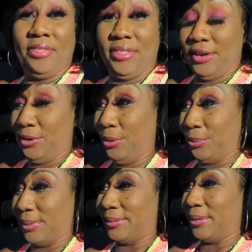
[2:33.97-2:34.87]
The new
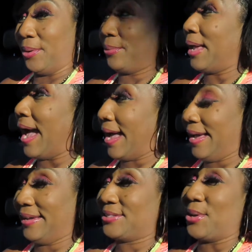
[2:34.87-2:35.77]
one,
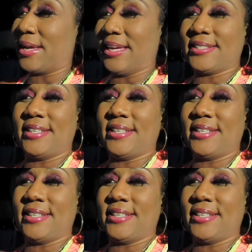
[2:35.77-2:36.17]
okay? So I guess